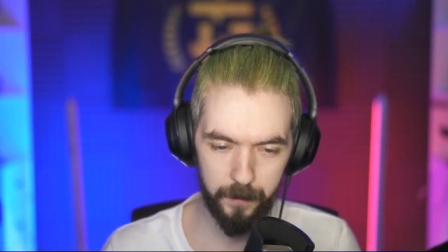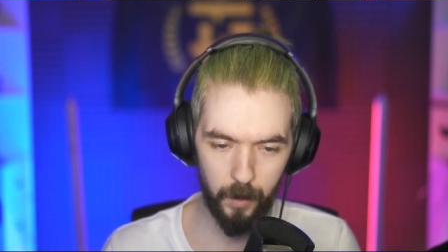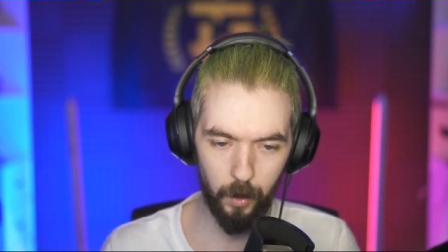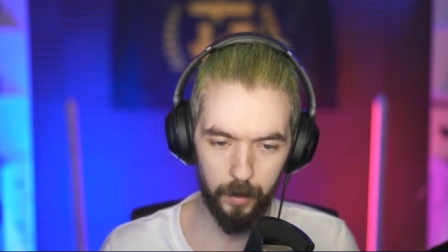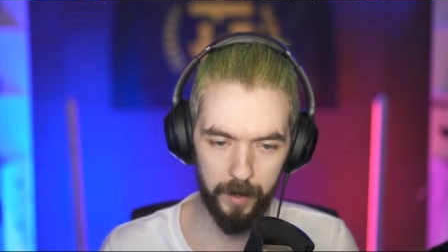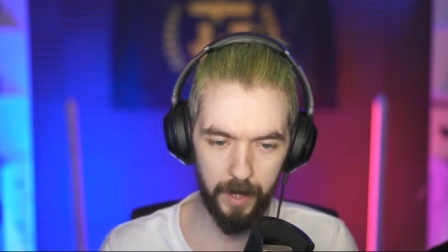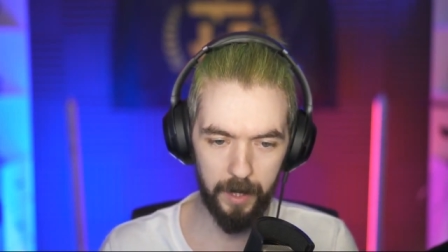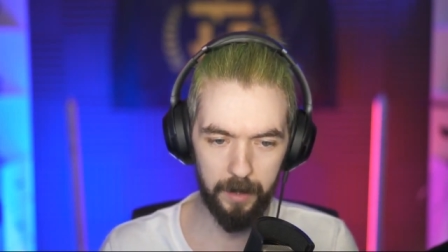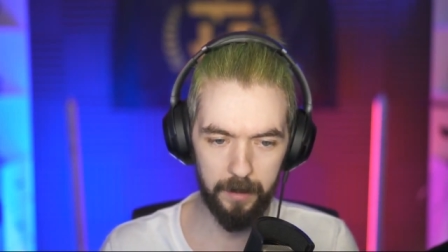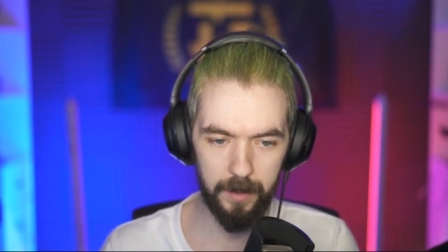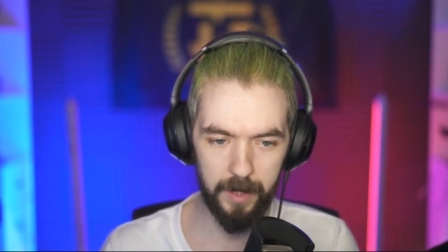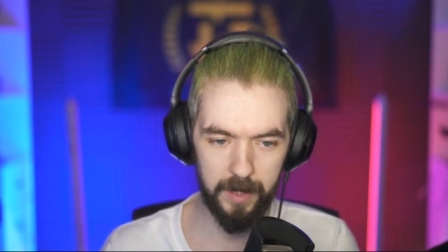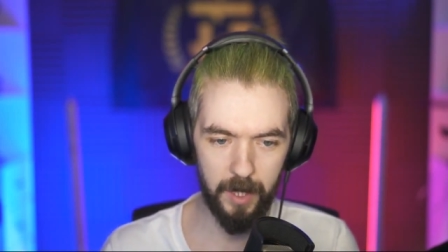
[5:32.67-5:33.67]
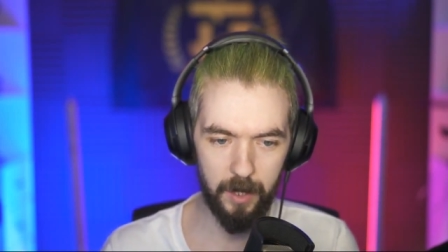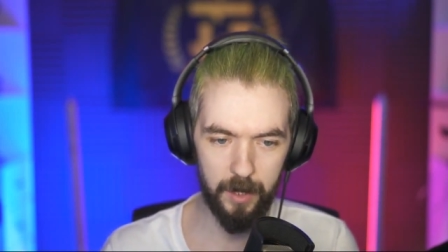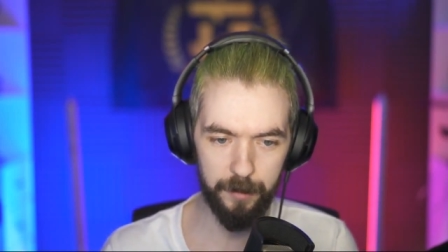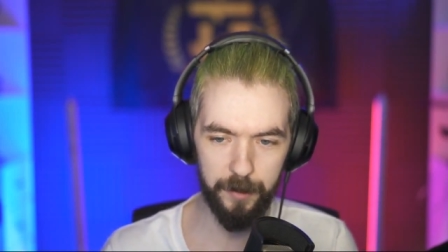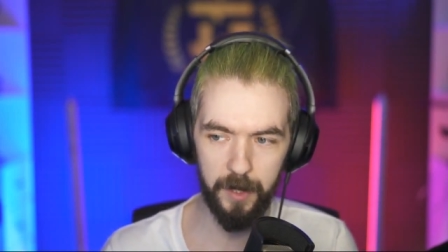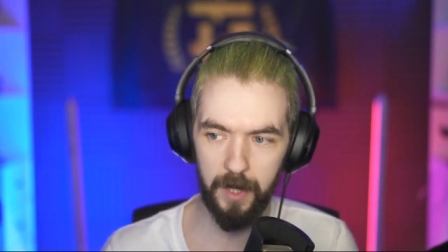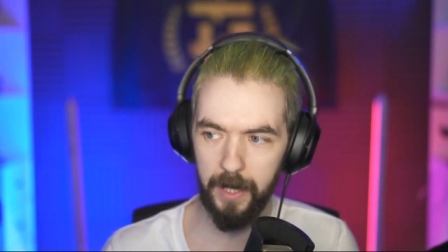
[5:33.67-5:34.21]
or they start to
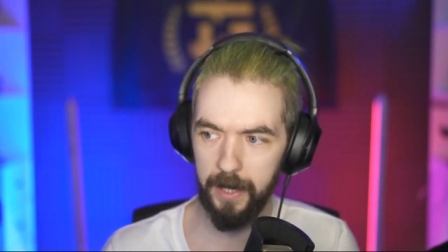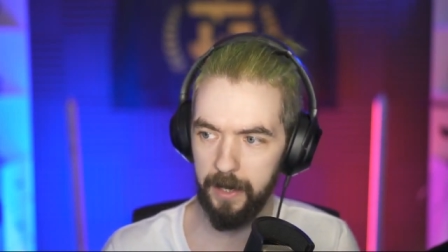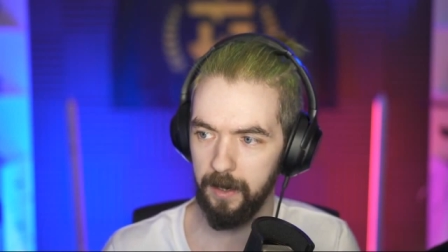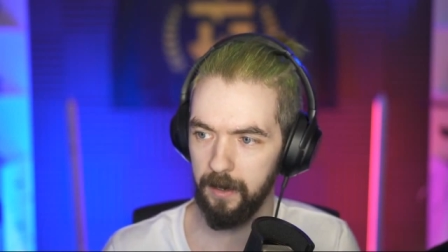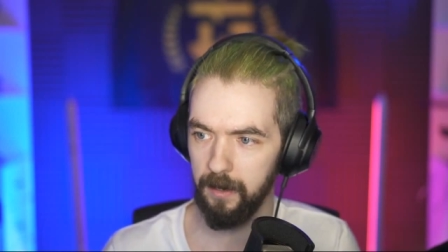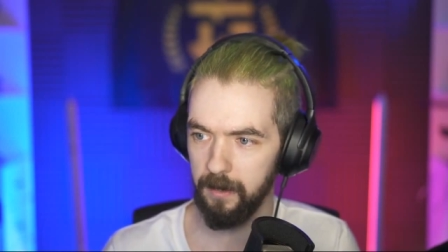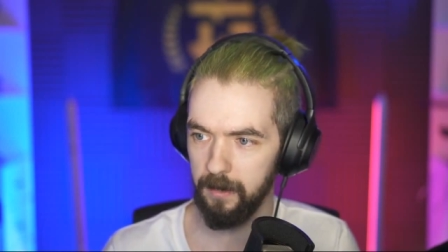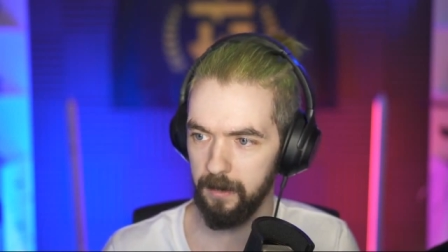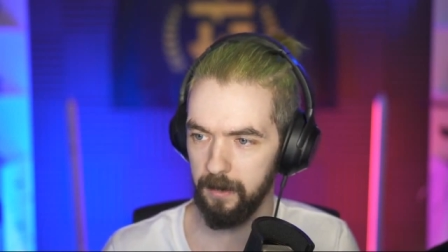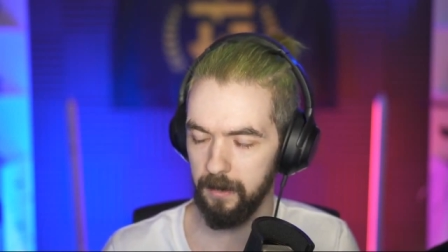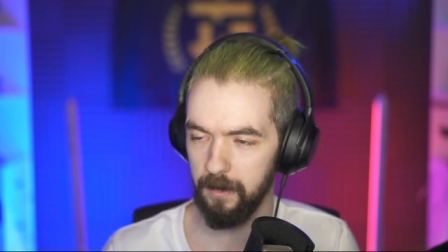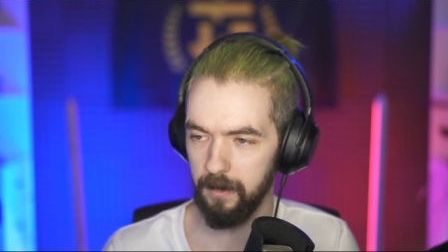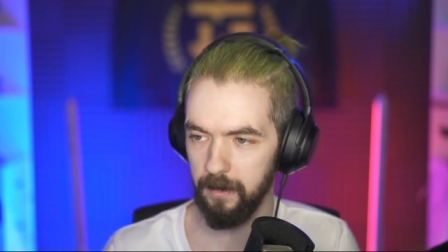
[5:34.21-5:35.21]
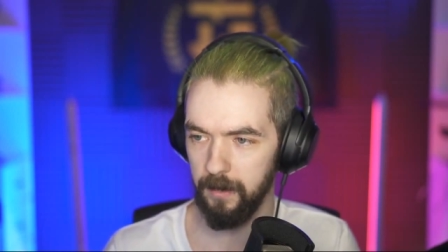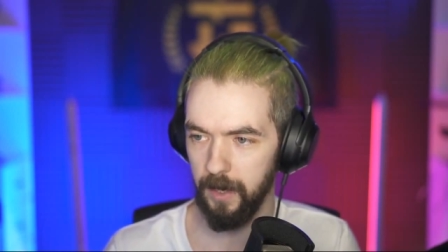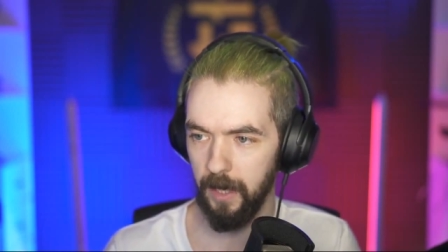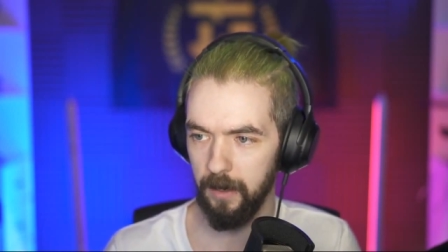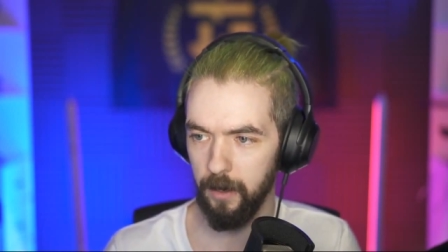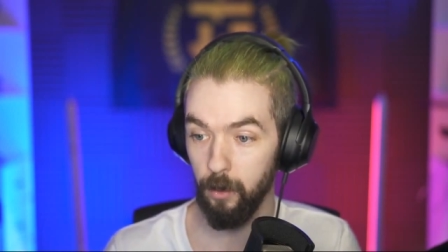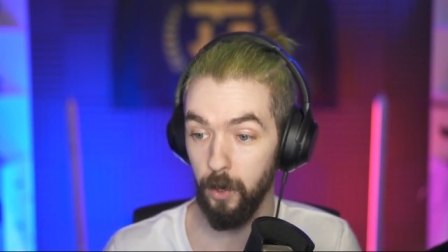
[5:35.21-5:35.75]
feel like they,
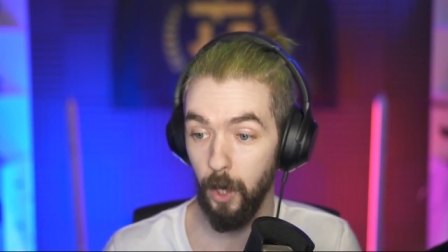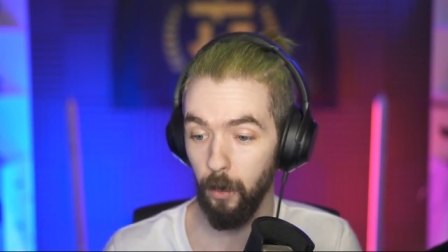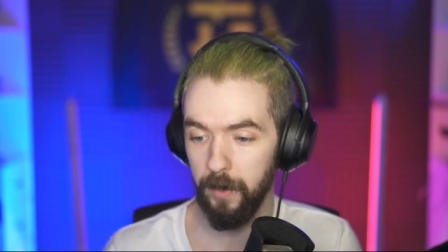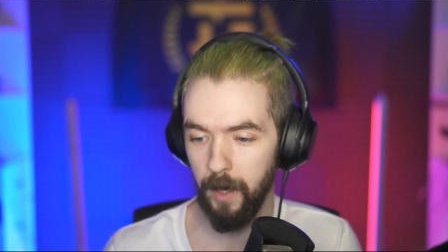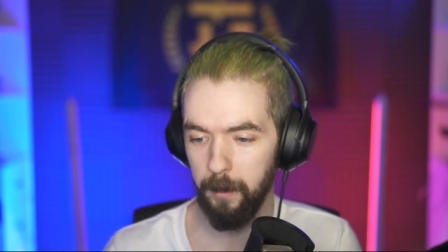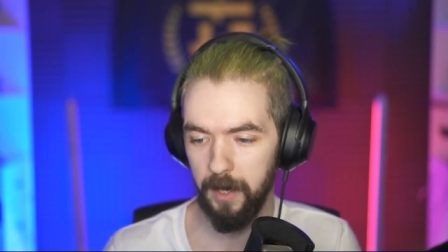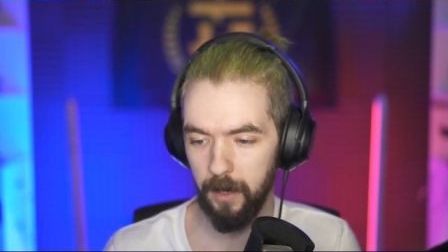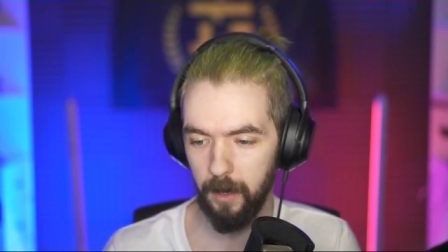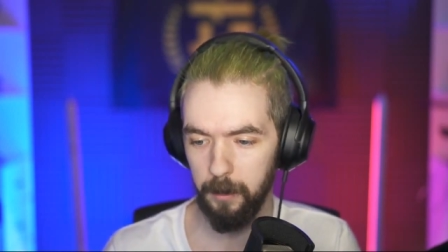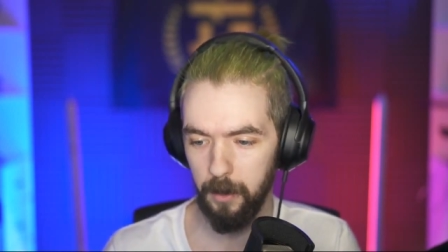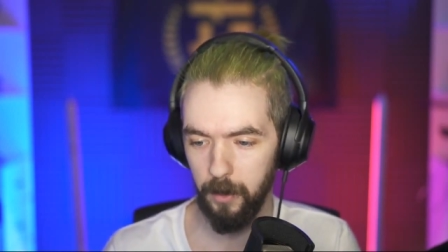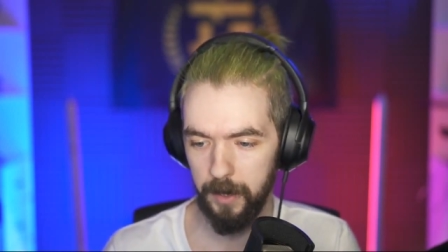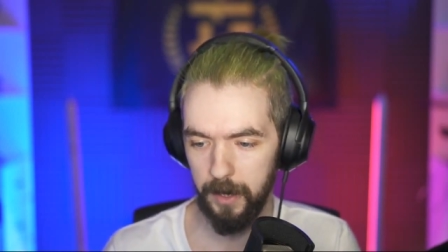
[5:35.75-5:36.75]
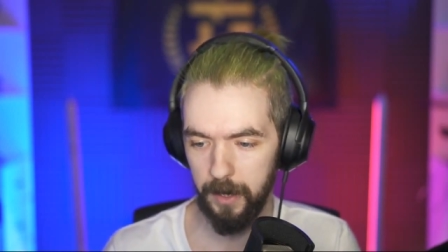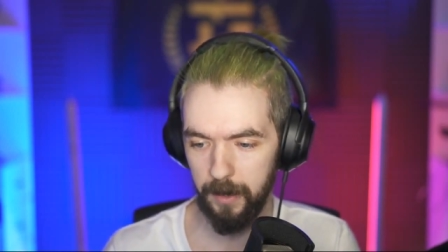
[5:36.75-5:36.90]
you know them in the community.